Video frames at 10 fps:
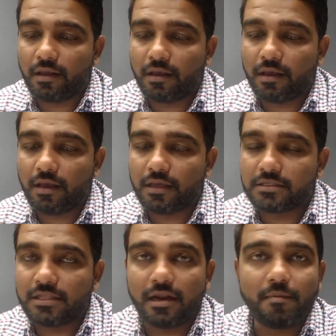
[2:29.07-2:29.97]

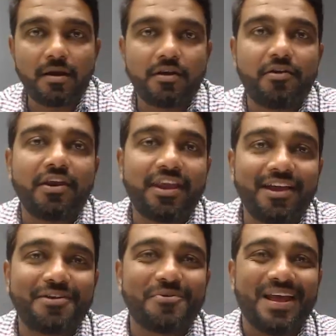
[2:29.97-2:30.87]
is a little bit
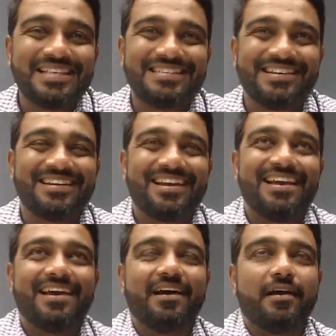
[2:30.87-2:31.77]
trickier to answer.
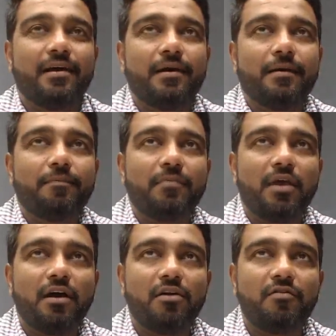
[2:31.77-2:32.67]

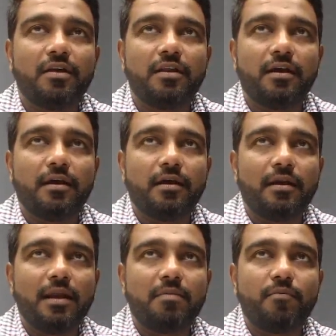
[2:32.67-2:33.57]
However,
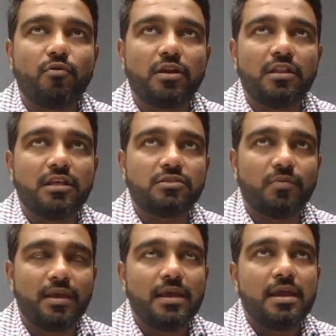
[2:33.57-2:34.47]
let me put in this
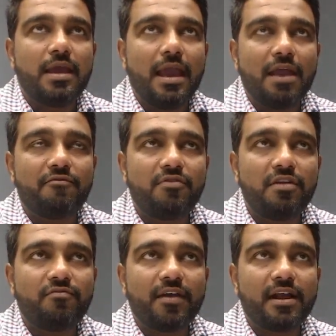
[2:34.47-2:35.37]
way:
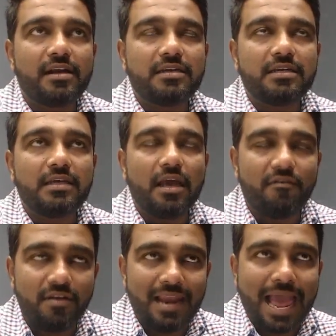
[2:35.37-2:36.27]
every faculty,
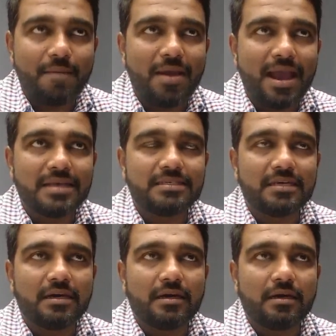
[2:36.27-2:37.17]
every lab has
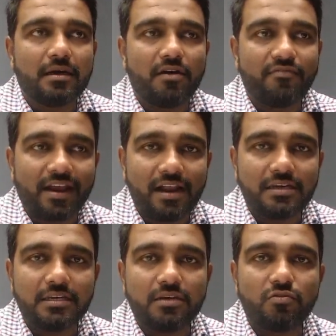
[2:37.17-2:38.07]
a
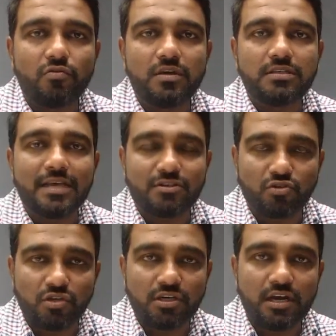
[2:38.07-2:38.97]
faculty who is
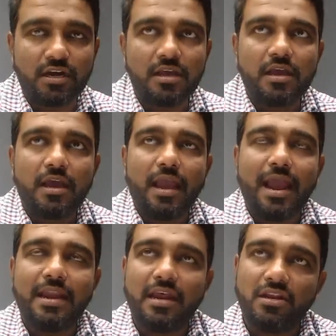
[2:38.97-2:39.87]
associated
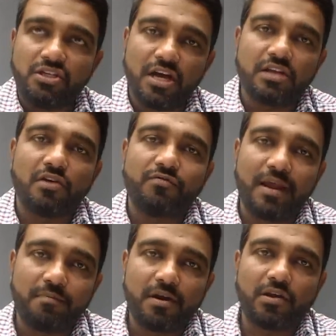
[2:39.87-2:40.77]
and in charge of
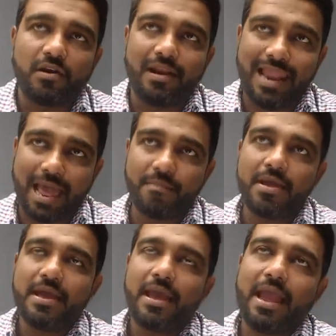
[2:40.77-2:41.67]
that particular lab.
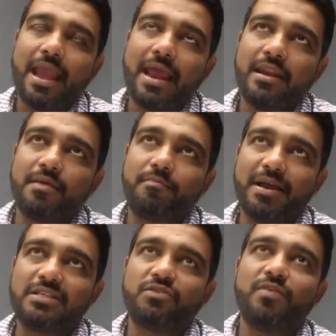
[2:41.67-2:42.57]
And the
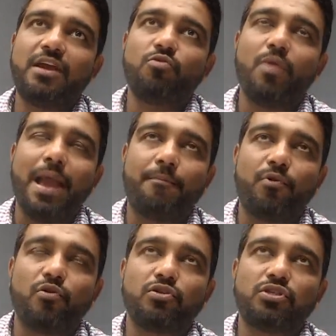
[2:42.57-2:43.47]
best way to
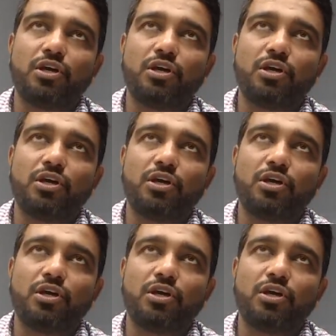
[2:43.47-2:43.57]
approach